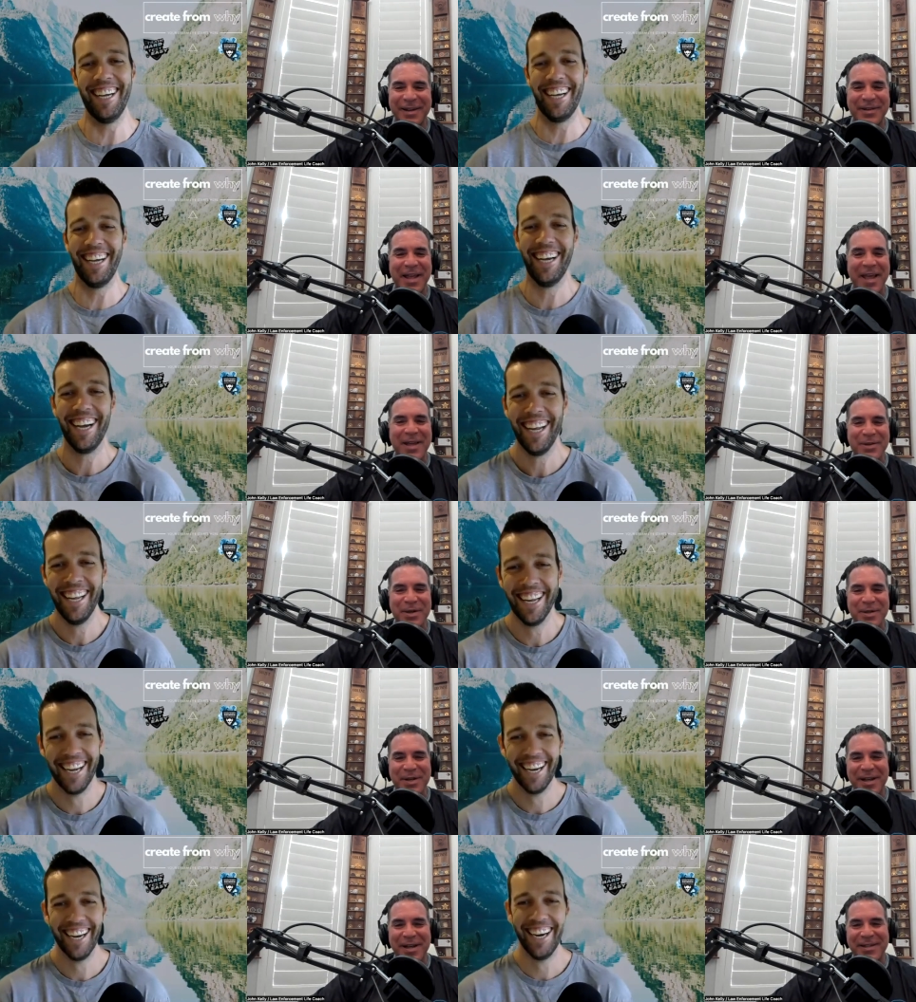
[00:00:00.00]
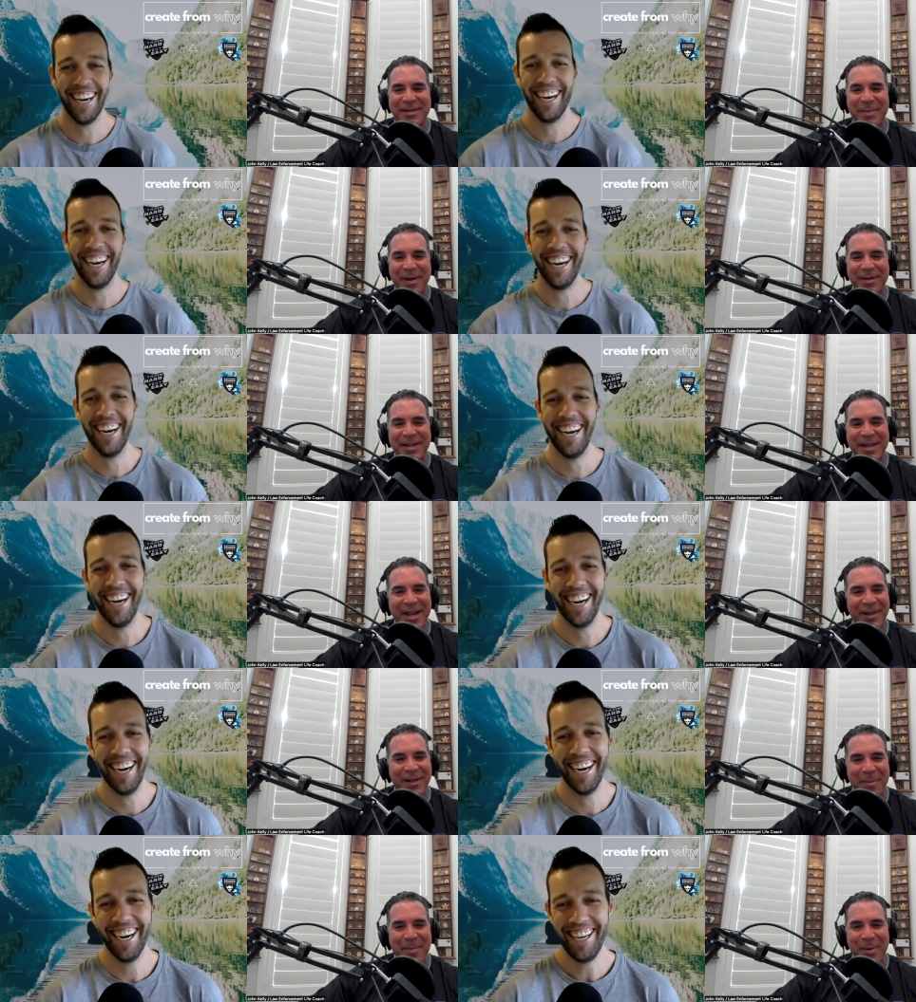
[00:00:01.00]
Speaker 1: your day just got, is about to get a
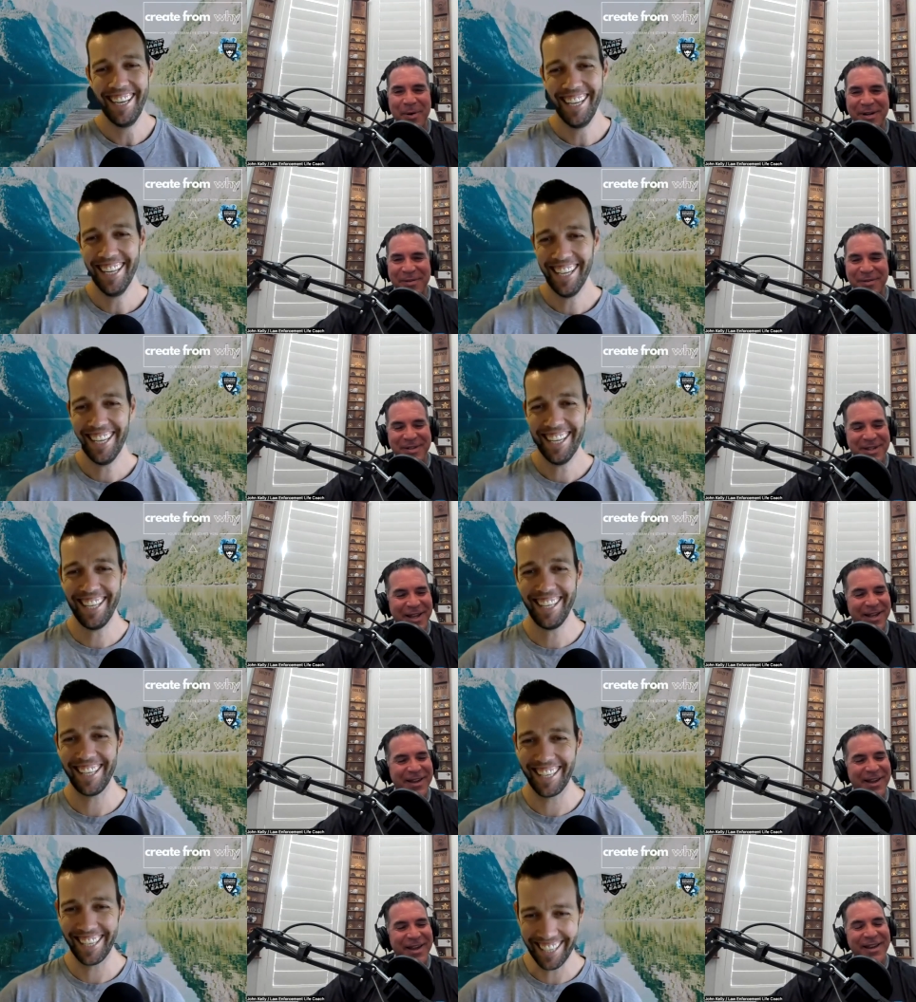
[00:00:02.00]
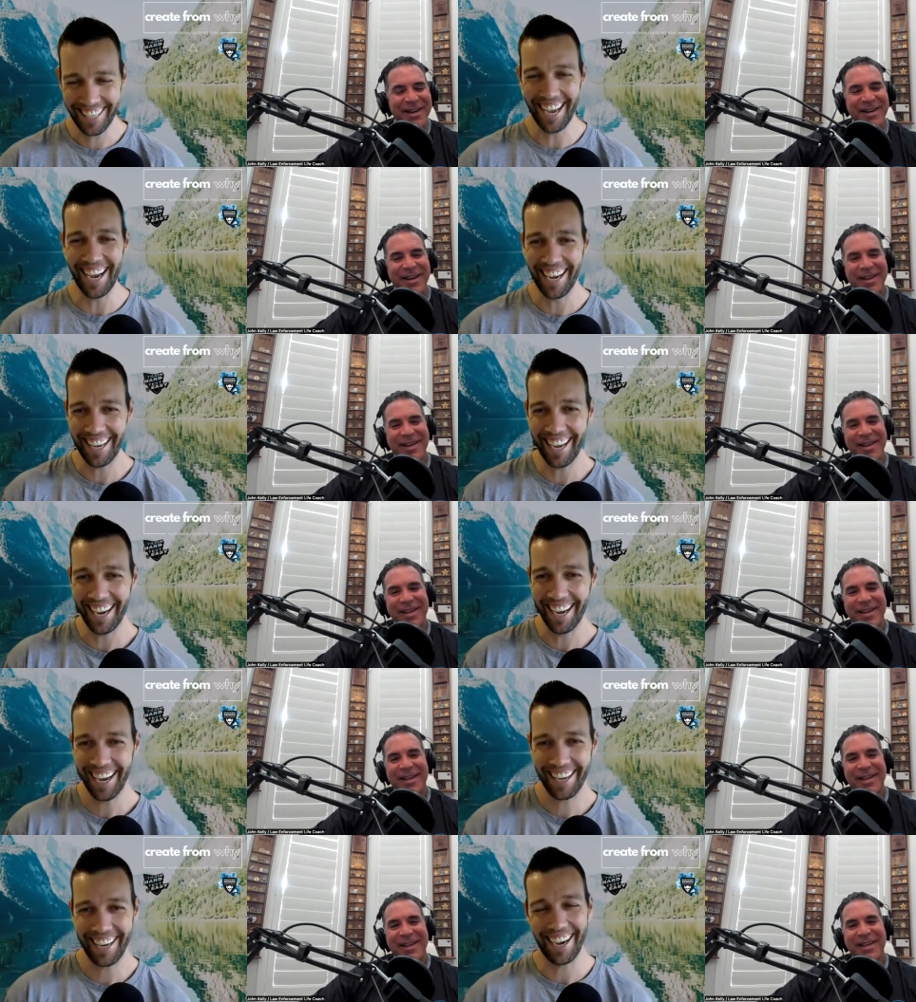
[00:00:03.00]
lot more interesting. Right? Yeah. Yeah.
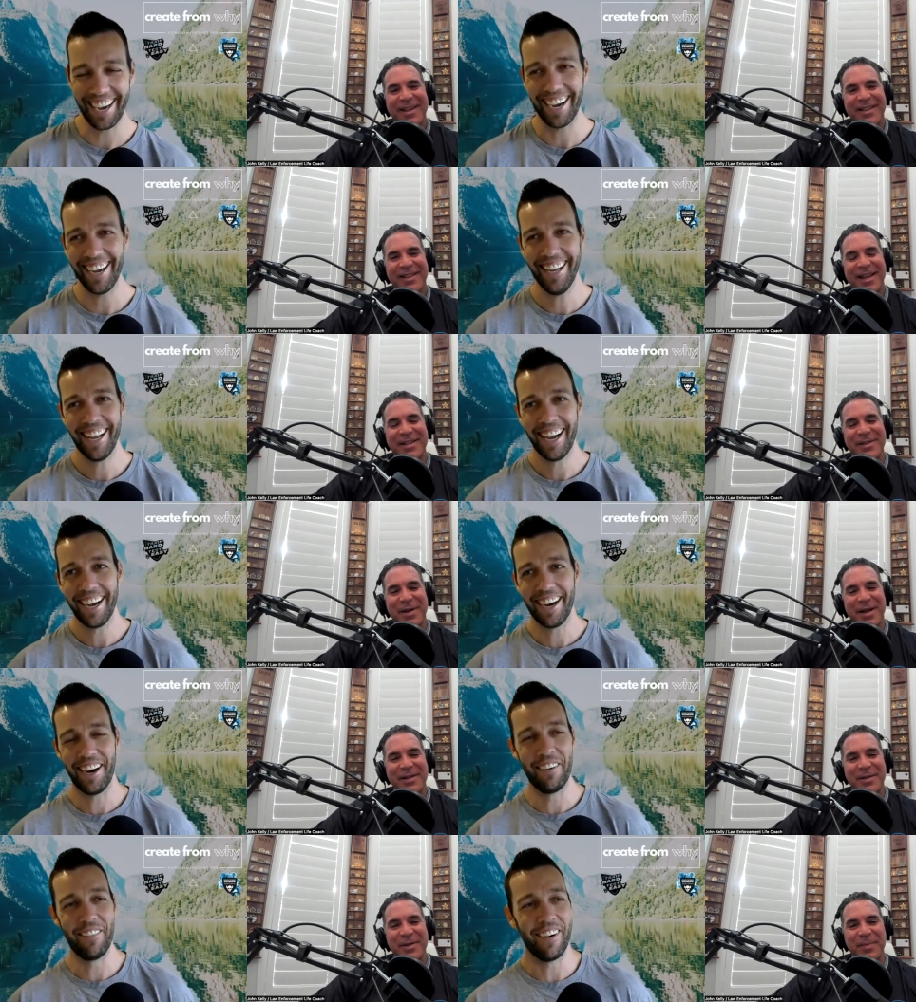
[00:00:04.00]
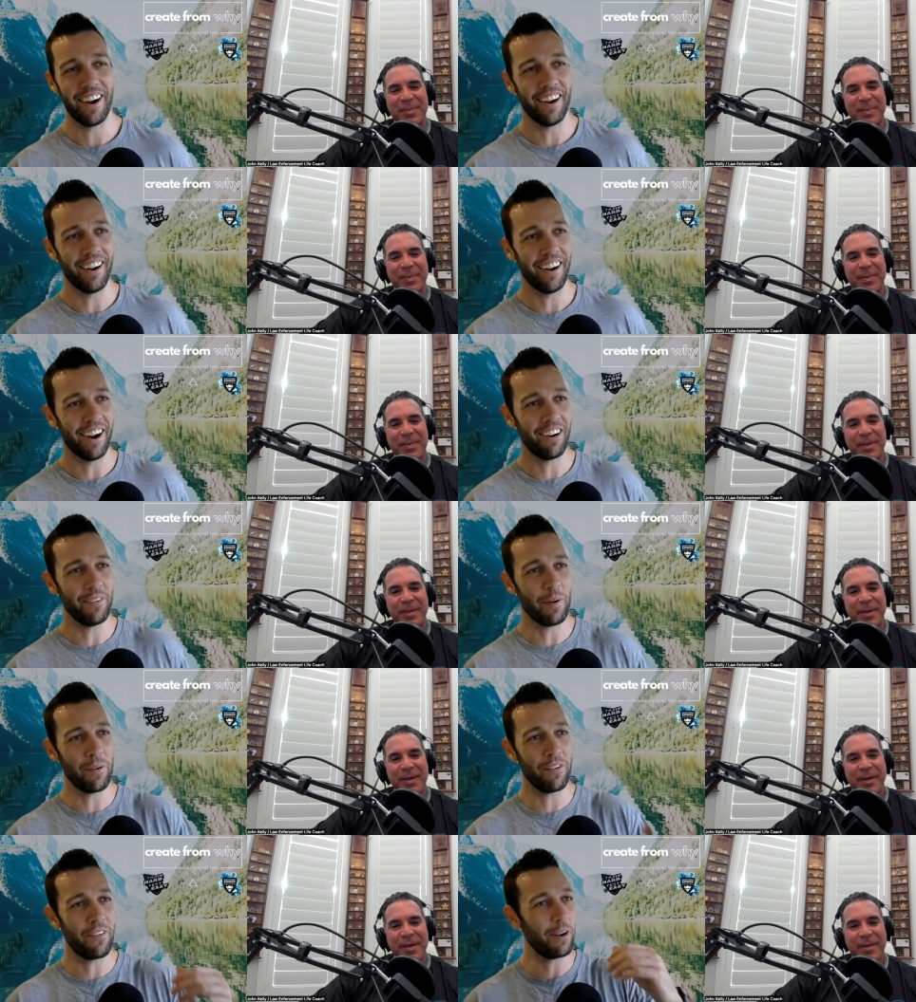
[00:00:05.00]
Yeah. That's um, awesome. Um,
Speaker 2: I remember
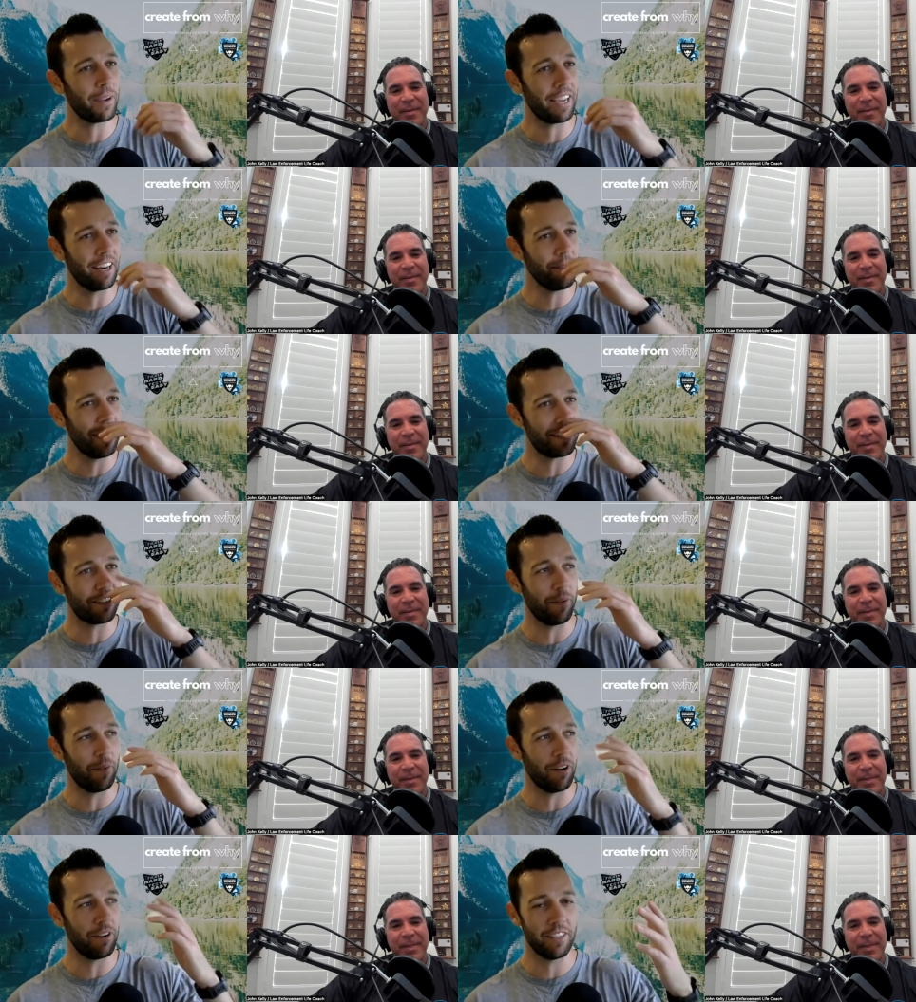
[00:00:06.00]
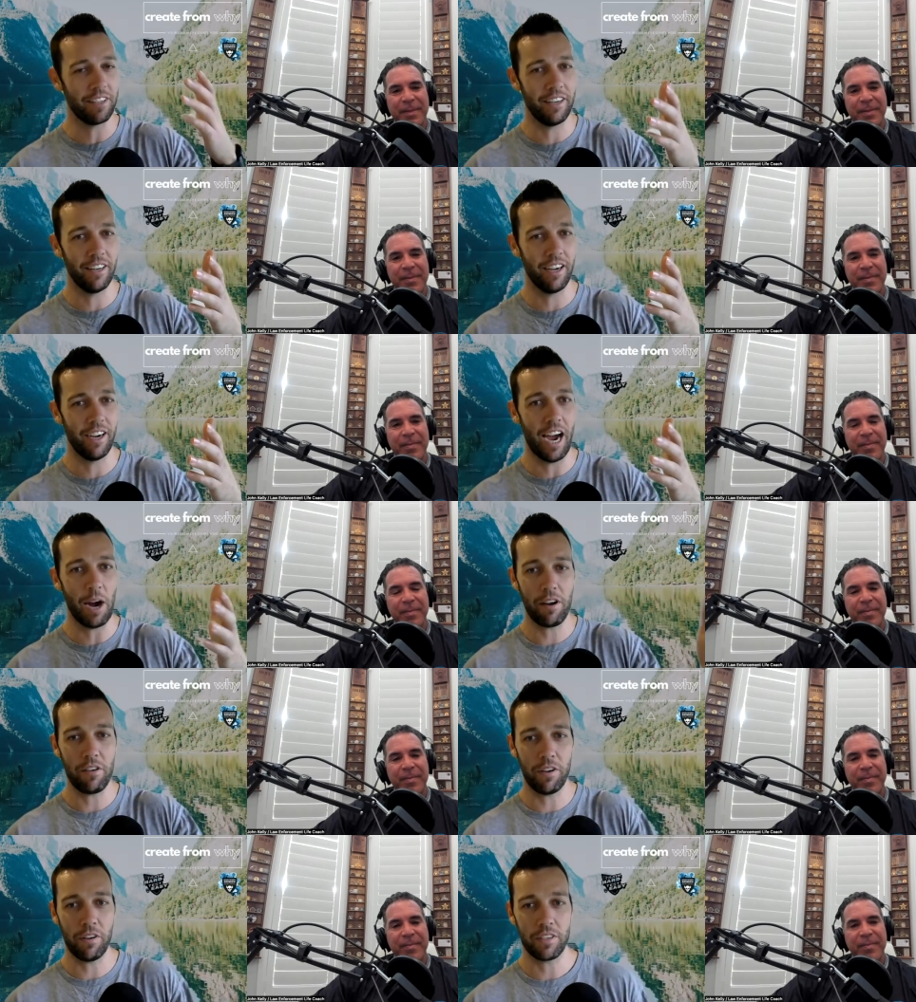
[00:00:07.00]
the very beginning of my trip. I was in uh, Highway
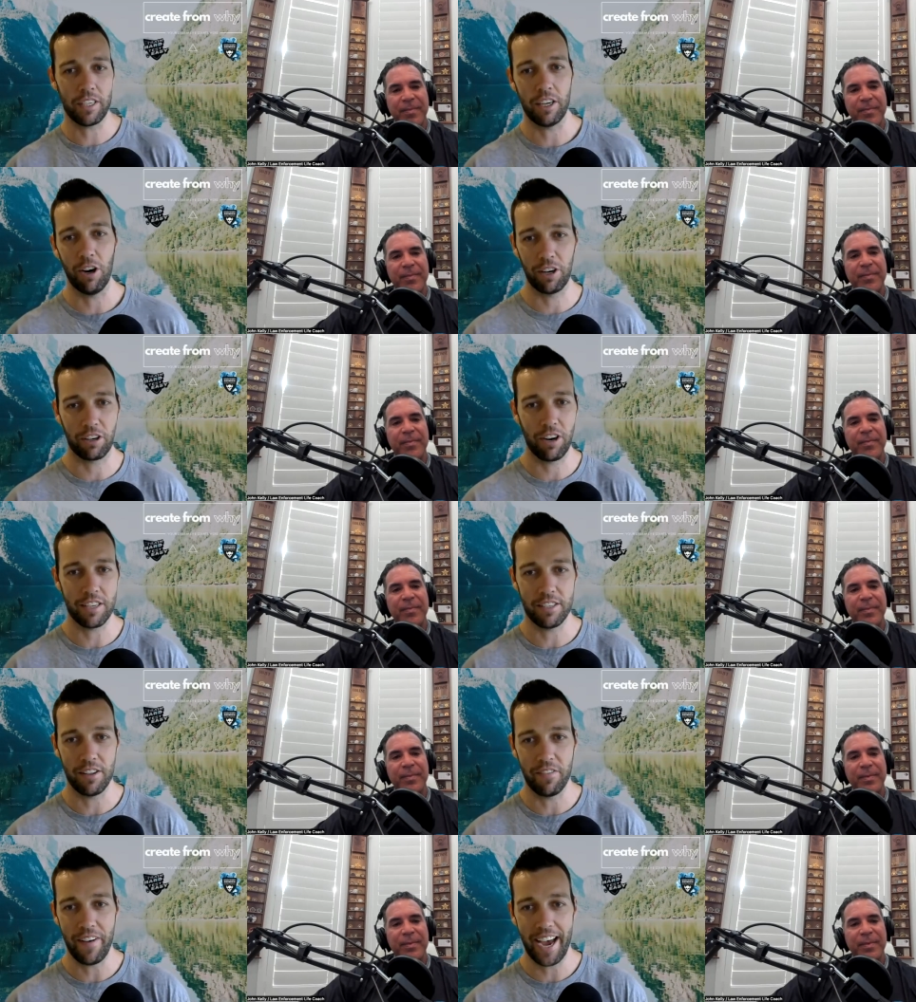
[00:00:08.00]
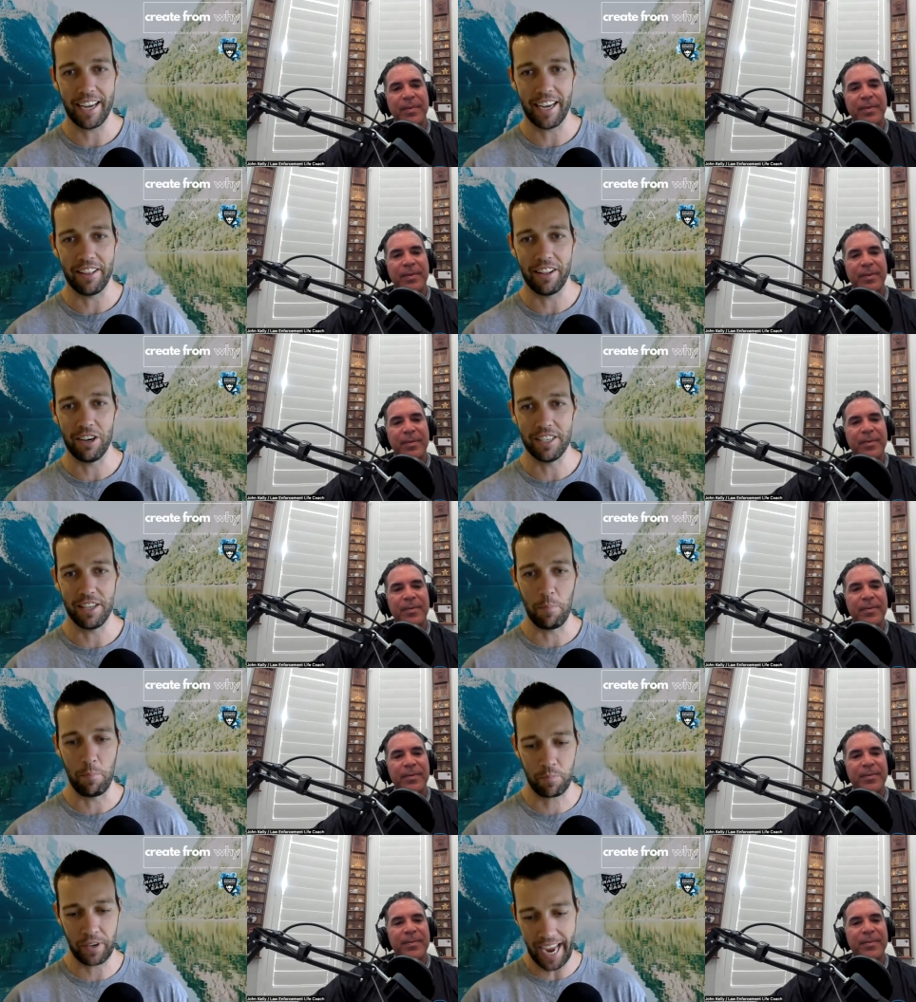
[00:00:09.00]
50 going across Nevada, and there was a
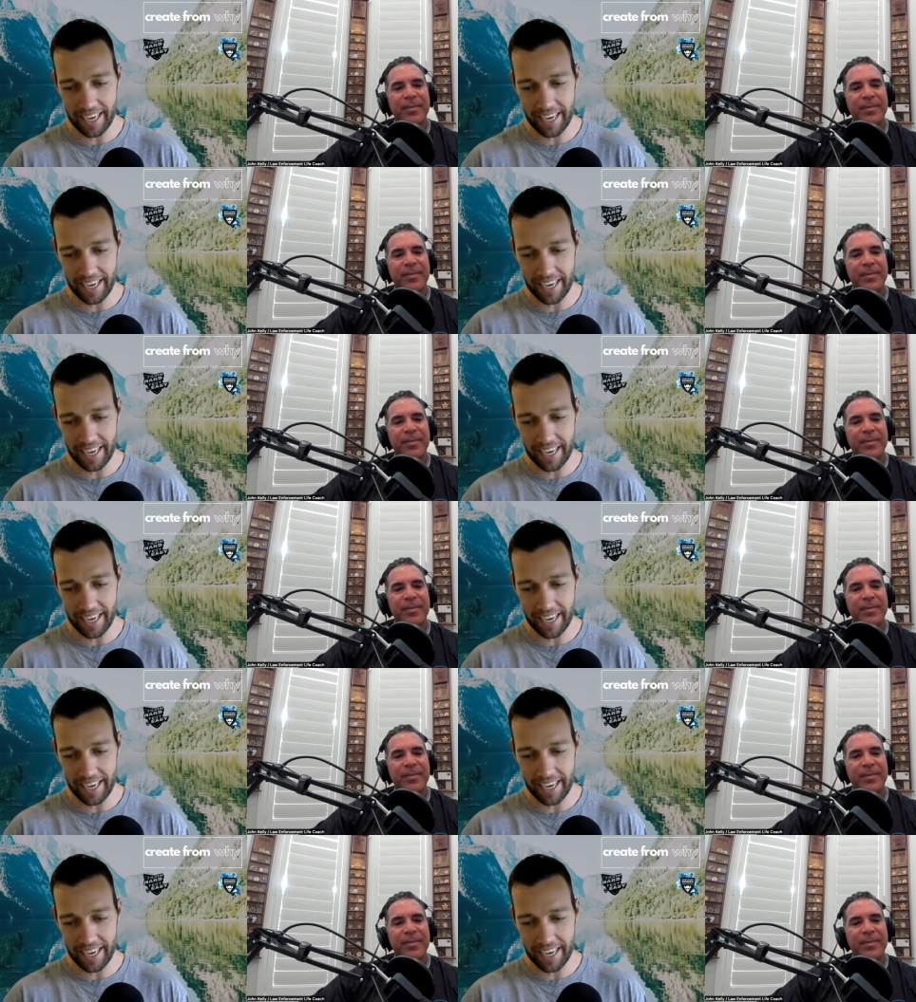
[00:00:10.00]
gas